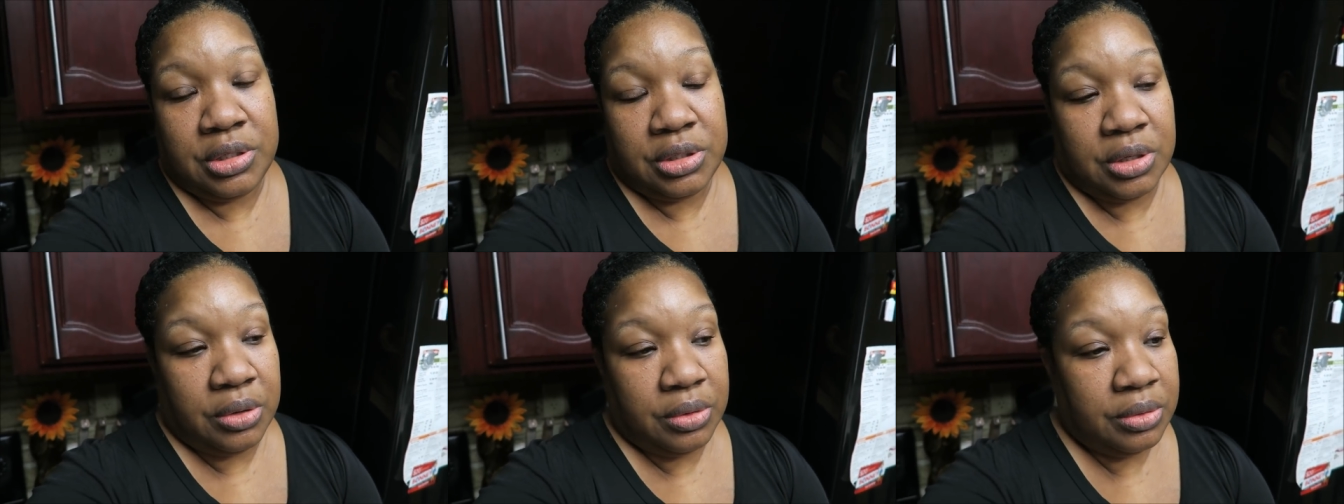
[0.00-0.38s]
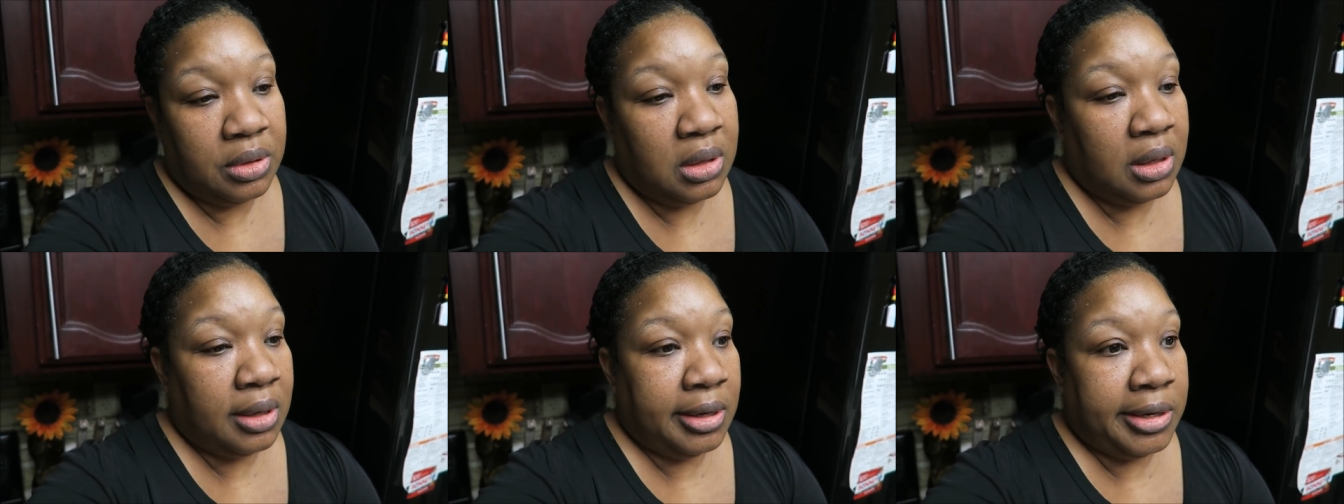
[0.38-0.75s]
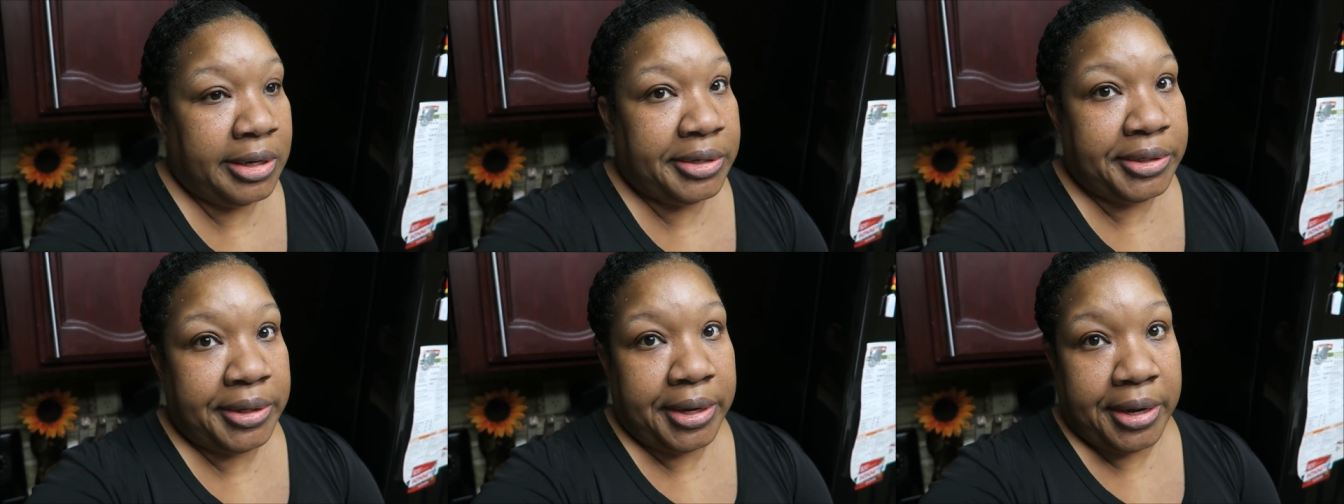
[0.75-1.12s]
So
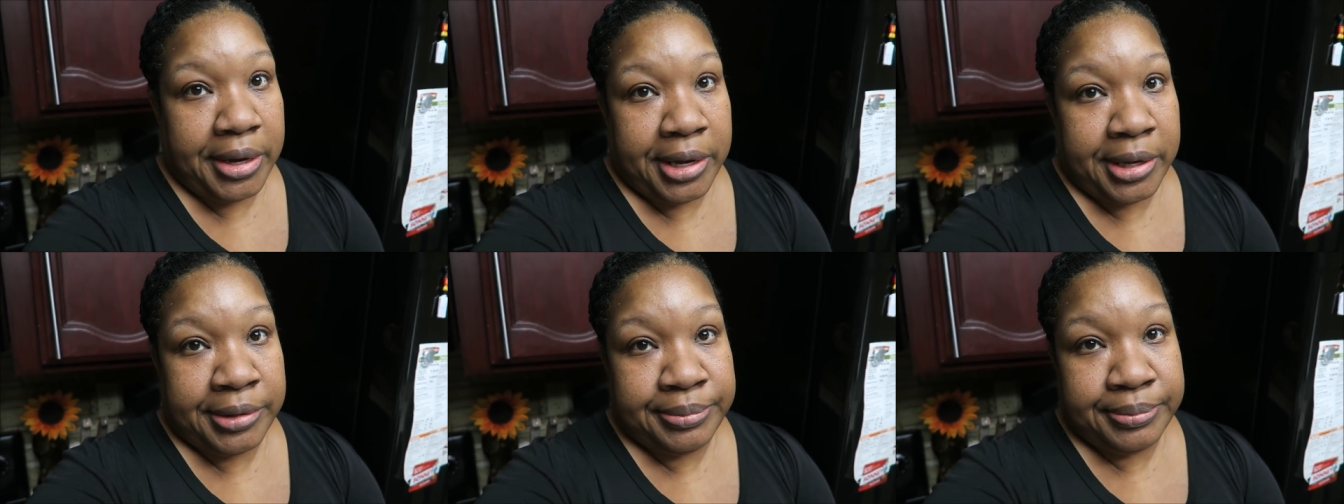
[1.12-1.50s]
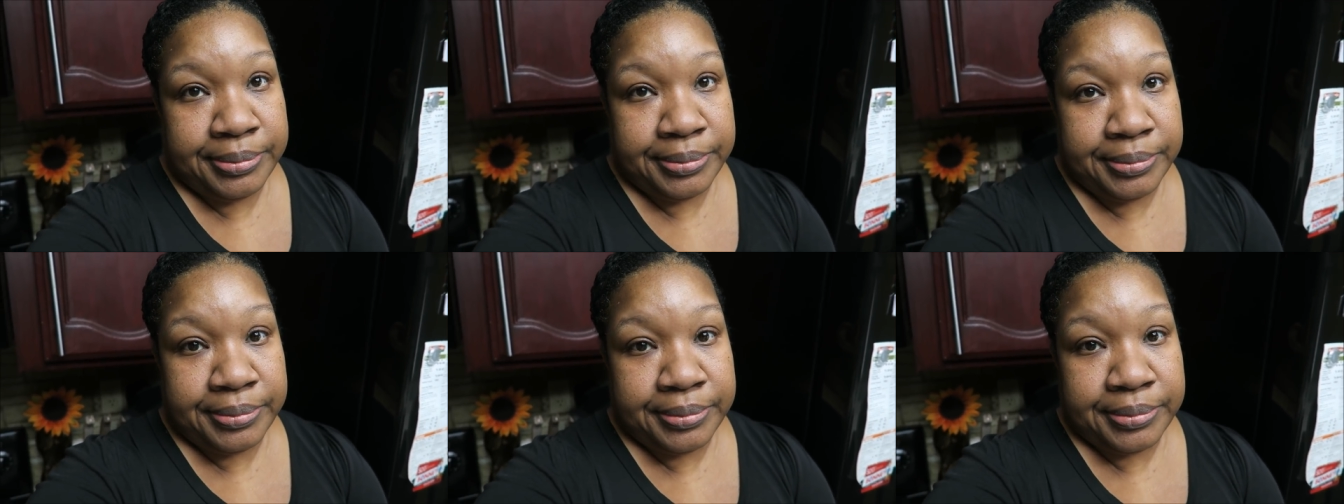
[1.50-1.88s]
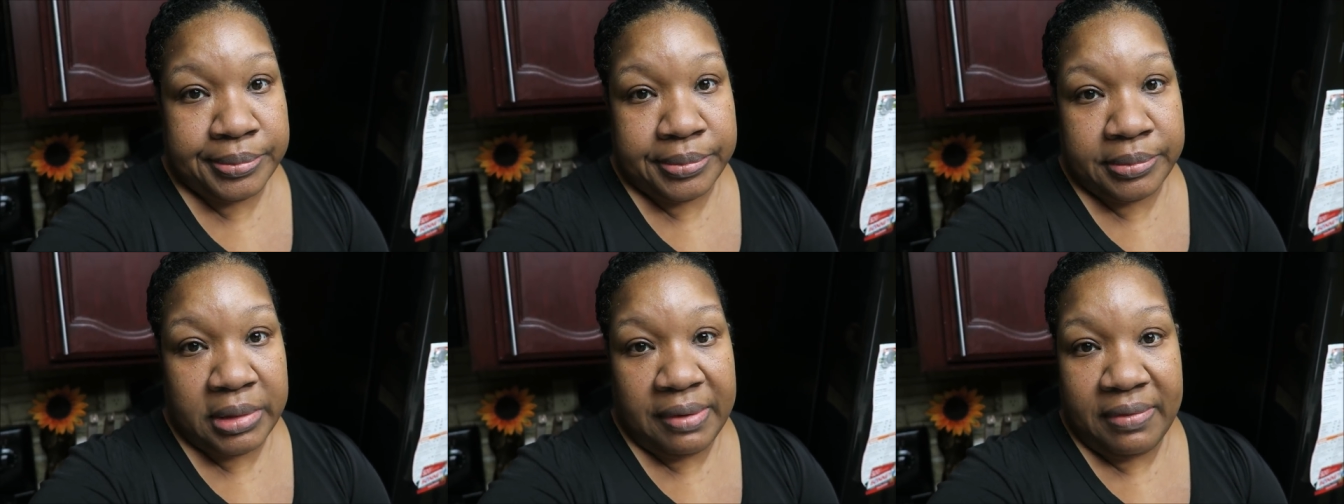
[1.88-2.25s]
yeah,
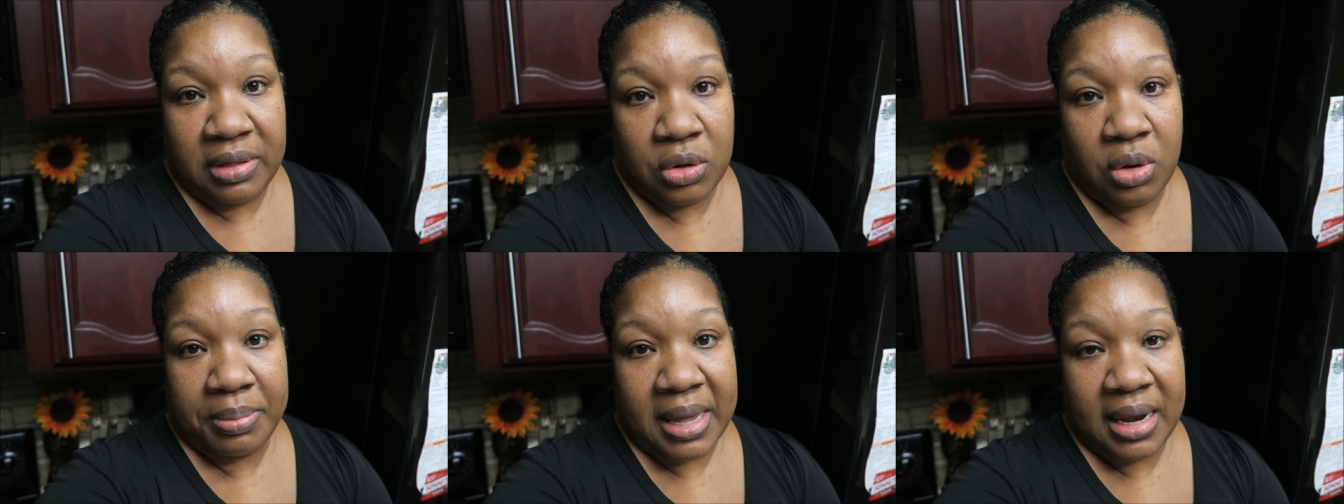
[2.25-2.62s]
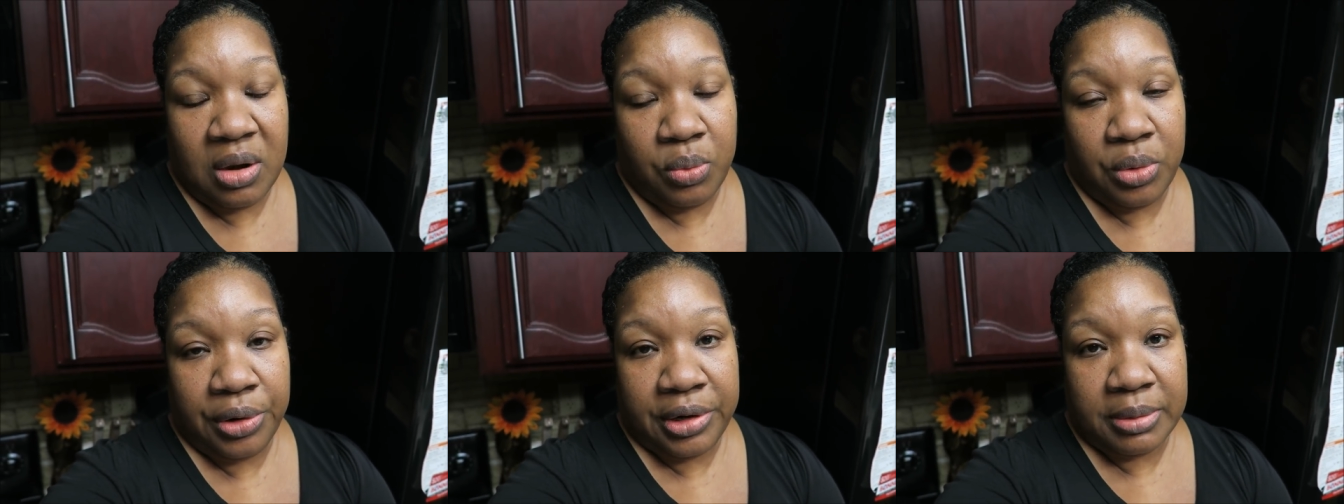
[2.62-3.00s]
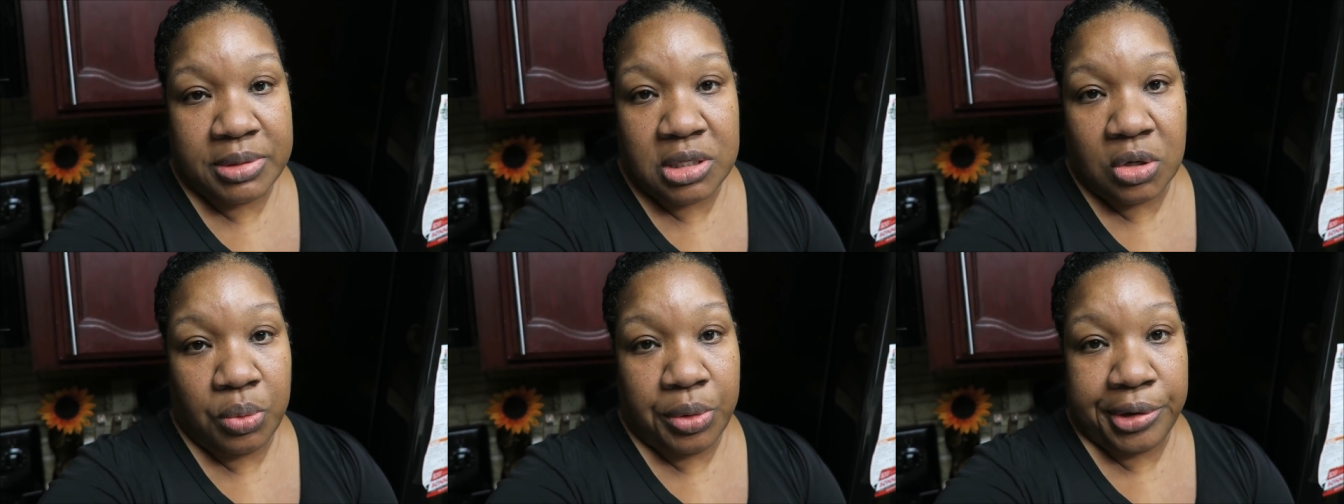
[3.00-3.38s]
even though I'm not at work, I'm
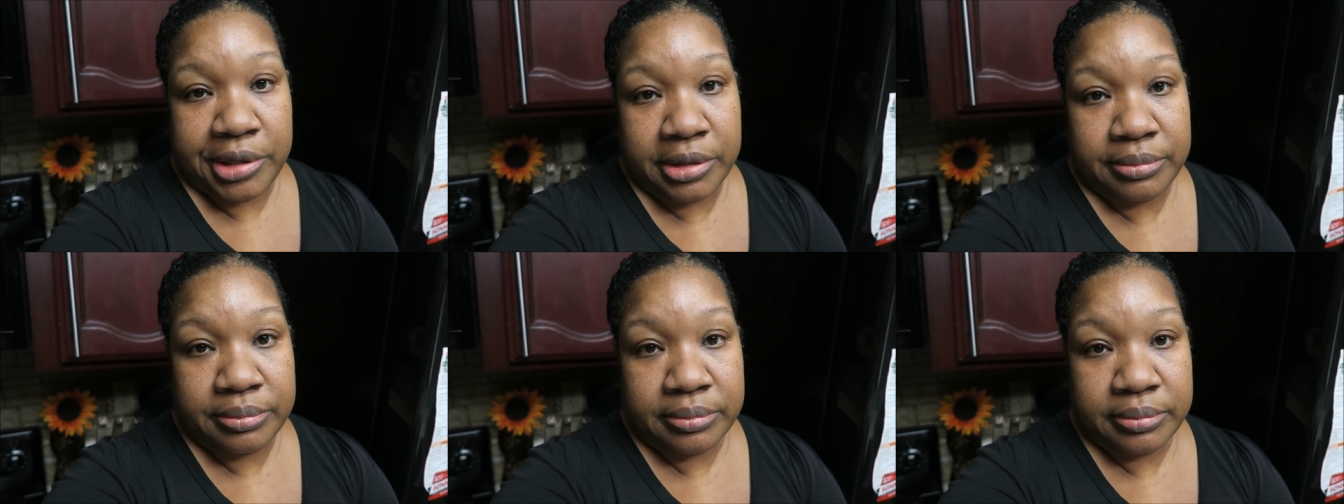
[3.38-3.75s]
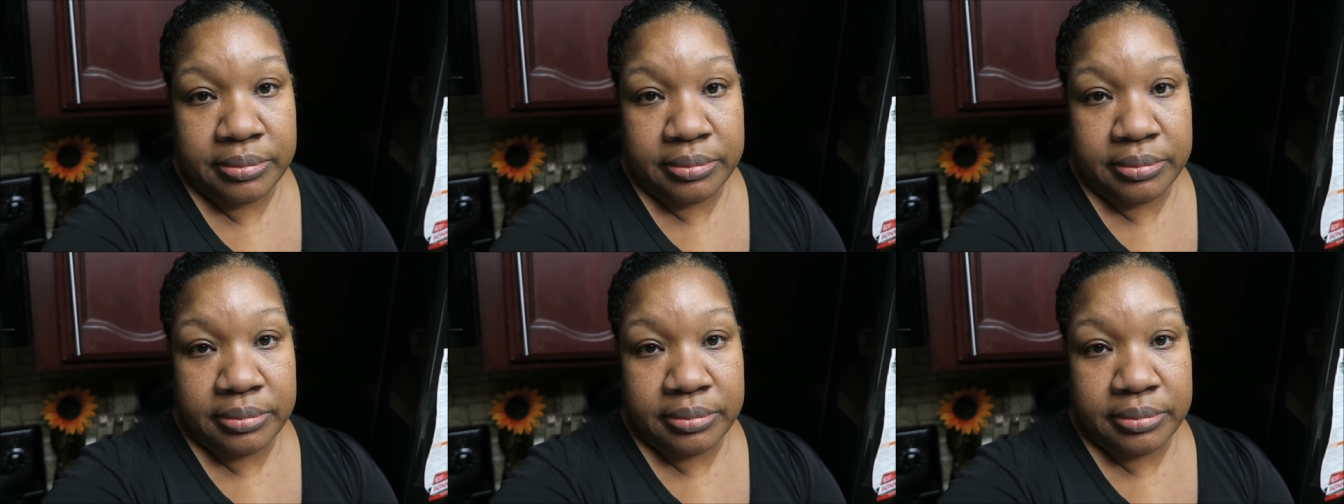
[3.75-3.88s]
still working.